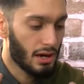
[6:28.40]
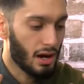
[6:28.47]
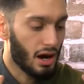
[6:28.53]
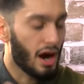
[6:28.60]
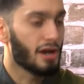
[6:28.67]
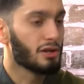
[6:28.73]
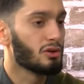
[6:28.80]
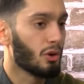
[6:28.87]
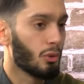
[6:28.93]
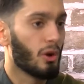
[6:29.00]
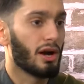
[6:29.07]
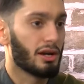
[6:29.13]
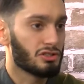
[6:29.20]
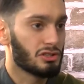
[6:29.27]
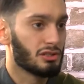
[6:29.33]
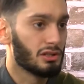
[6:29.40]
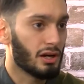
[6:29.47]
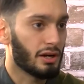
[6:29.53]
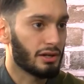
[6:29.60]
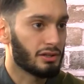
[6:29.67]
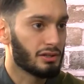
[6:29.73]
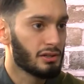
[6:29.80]
I know what I actually
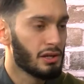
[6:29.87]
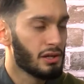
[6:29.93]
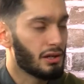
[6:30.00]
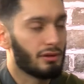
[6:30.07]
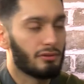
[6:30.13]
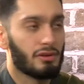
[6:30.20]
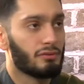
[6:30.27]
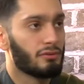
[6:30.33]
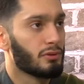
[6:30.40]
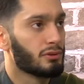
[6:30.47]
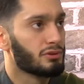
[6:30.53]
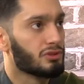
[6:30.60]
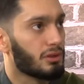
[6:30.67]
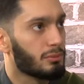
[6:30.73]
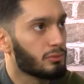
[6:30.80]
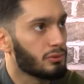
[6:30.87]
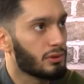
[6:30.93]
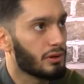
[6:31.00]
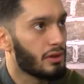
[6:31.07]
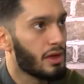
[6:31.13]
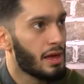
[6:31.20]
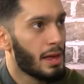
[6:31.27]
like. Like, for example,
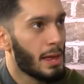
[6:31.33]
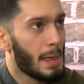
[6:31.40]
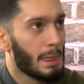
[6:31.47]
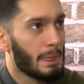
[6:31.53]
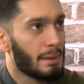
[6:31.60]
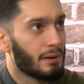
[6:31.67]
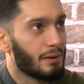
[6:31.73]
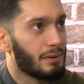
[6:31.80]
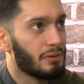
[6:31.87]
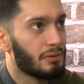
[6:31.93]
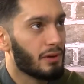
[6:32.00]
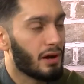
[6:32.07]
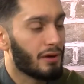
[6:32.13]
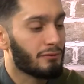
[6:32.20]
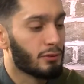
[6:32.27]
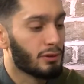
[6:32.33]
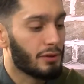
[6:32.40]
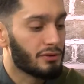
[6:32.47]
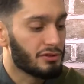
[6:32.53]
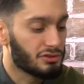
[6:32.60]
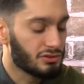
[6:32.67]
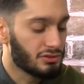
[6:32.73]
that. I feel like
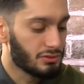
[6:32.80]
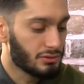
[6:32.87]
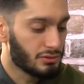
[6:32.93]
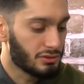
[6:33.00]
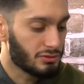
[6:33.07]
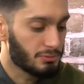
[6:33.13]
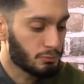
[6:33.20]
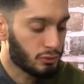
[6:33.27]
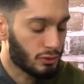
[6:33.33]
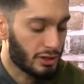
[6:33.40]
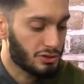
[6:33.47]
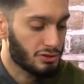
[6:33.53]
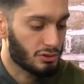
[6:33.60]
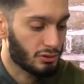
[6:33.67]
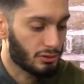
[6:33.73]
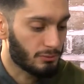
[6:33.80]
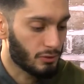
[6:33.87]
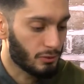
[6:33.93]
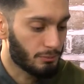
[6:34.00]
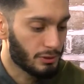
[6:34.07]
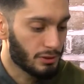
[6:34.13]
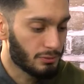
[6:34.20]
there's this pressure
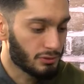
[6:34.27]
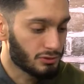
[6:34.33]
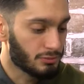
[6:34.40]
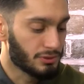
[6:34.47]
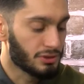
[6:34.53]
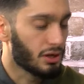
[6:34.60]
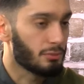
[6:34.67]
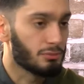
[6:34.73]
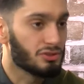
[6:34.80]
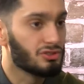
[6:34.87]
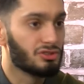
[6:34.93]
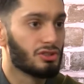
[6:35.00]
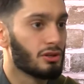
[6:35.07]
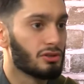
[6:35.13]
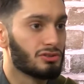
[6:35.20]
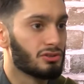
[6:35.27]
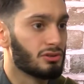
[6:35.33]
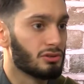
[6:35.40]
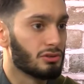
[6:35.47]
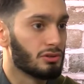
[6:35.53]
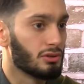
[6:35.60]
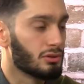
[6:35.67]
on people to become
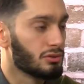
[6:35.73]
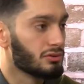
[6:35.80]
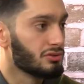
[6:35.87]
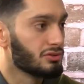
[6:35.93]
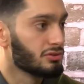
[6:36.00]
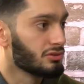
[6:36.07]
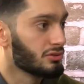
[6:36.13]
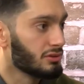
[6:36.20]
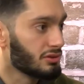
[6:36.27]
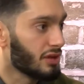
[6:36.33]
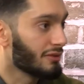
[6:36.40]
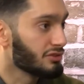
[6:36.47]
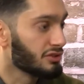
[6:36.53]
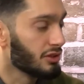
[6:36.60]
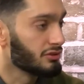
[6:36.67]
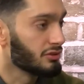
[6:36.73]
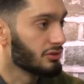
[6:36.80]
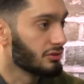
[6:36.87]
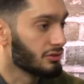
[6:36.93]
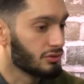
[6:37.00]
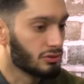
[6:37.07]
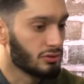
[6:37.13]
certain, you know, to have
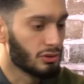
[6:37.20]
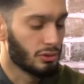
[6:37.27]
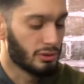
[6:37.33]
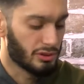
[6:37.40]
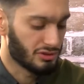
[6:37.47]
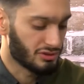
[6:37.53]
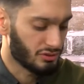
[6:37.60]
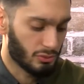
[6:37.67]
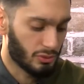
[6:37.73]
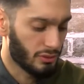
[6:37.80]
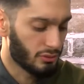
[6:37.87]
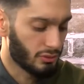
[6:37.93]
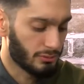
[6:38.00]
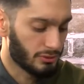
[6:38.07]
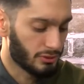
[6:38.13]
certain careers, whether it be